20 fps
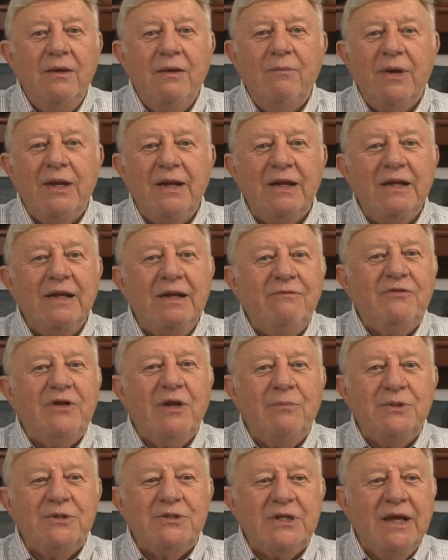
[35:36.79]
May he lift
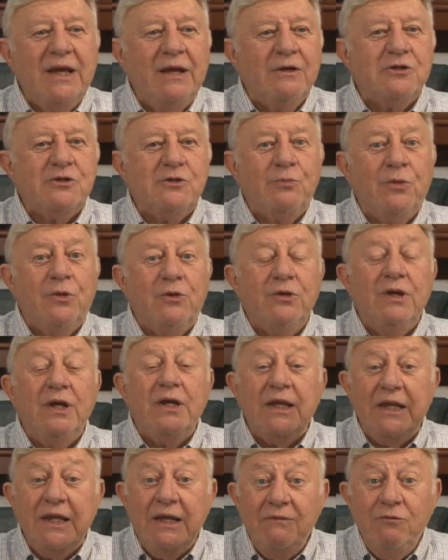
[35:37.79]
up his countenance upon you
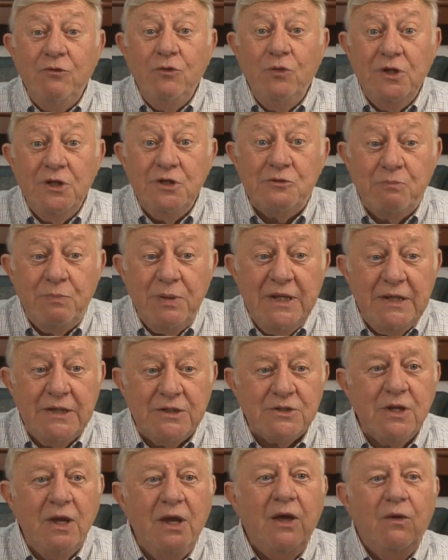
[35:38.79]
and give you his
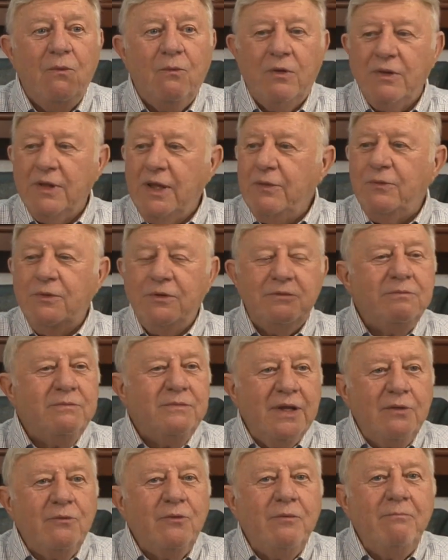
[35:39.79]
peace. Well, they would,
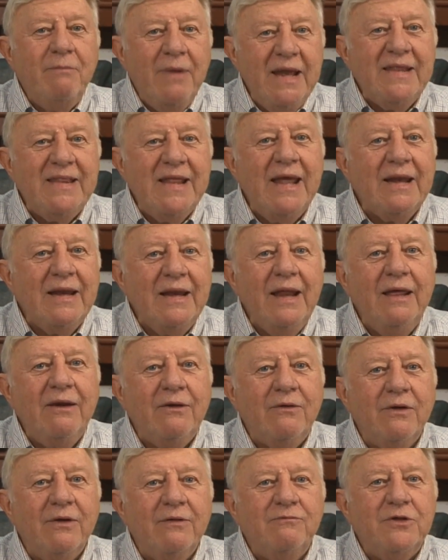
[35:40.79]
they would make that
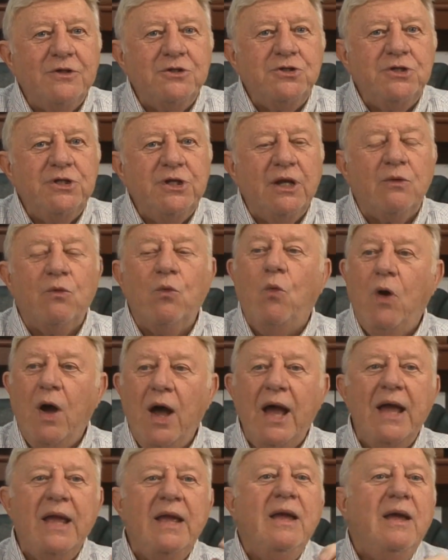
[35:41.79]
letter of the shin.
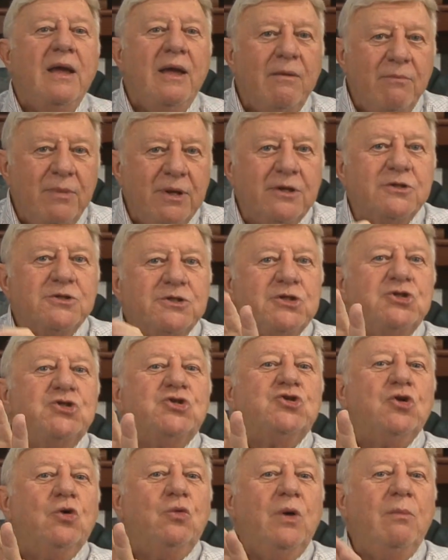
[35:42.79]
Why? Because it's
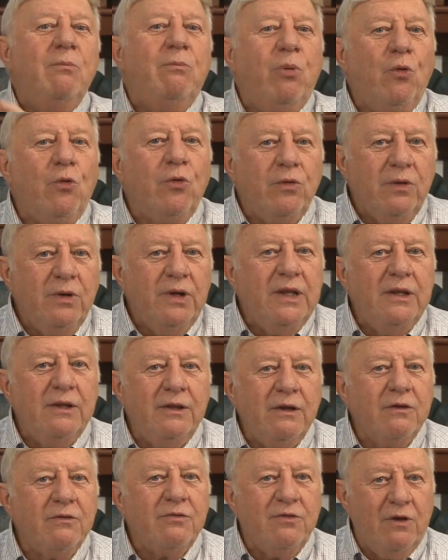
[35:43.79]
so important in
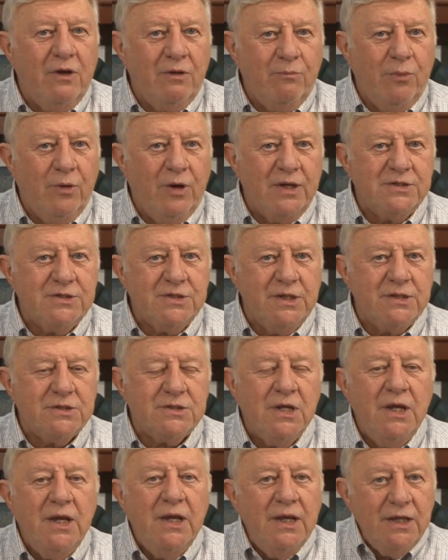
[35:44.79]
their thought
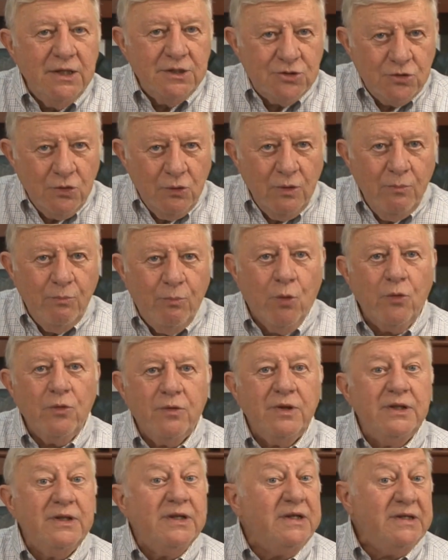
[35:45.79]
process. It's so
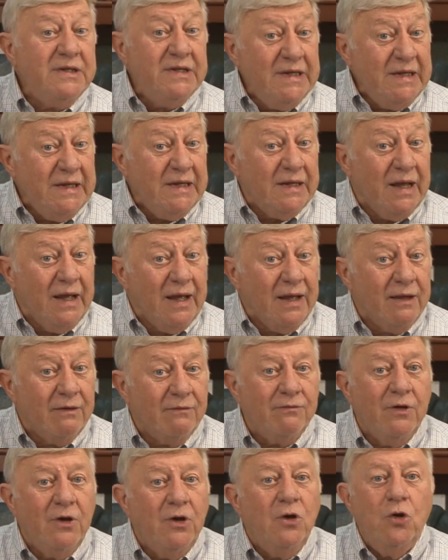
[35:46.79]
important in the DNA
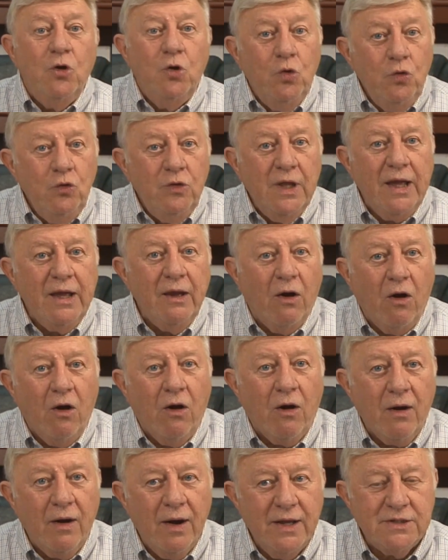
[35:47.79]
of who they
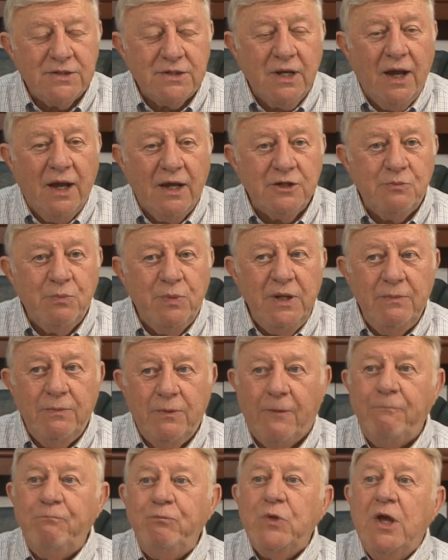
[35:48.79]
are as God's
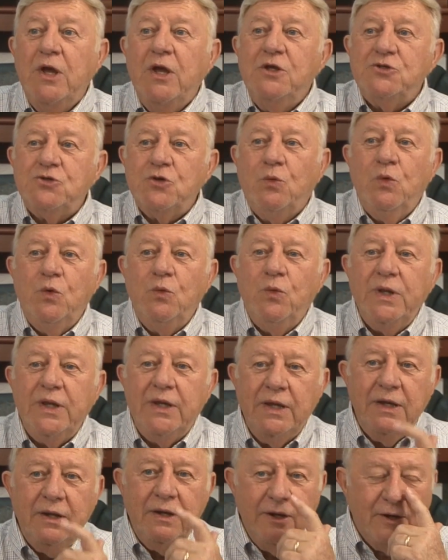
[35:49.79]
people. So when we
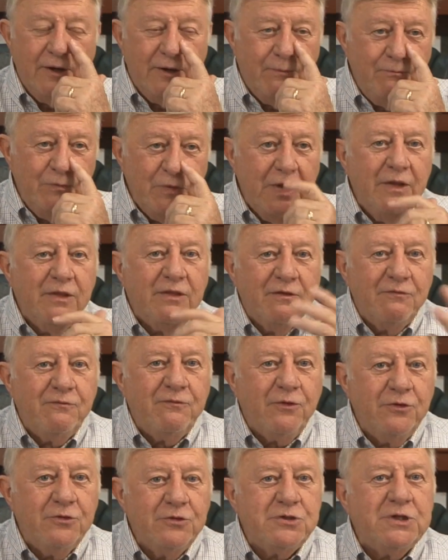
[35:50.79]
get here, the
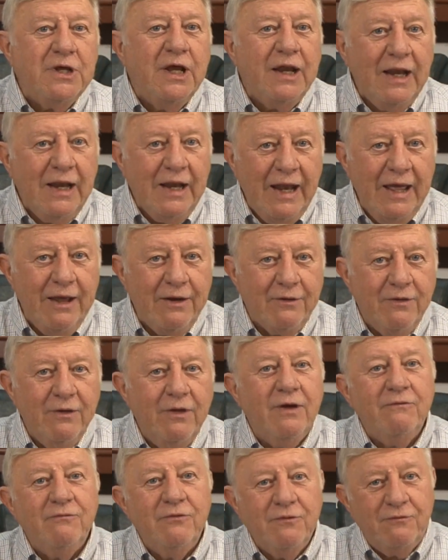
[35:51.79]
first letter
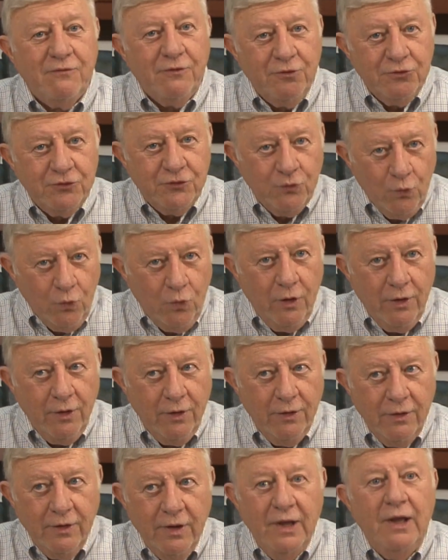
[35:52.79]
of the first
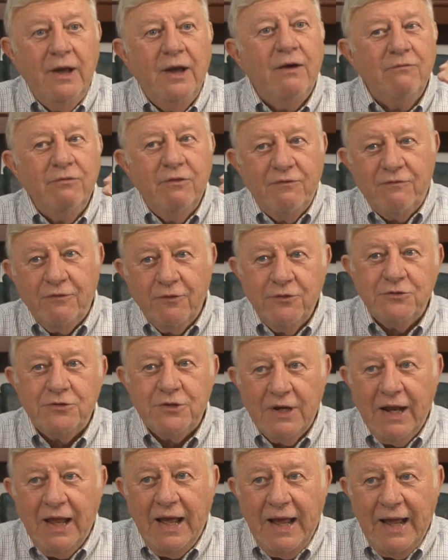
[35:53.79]
word of the
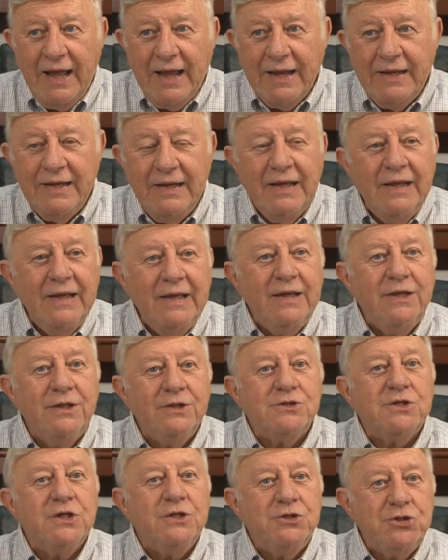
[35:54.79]
first line
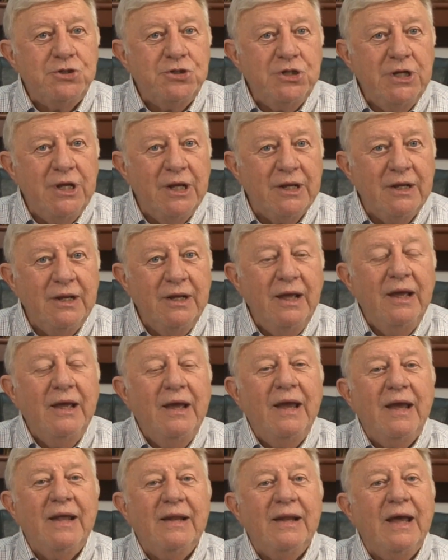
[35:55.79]
is shin,
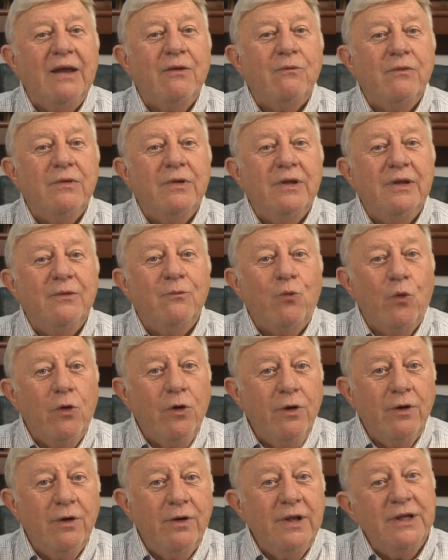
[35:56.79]
and that
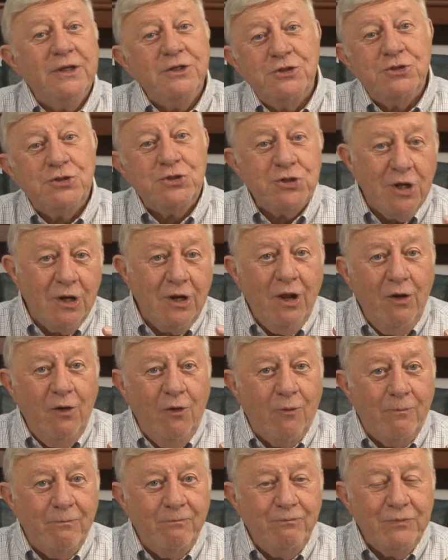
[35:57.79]
word is
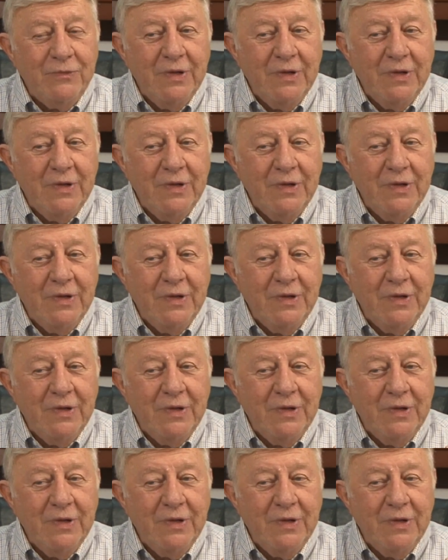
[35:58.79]
shalom.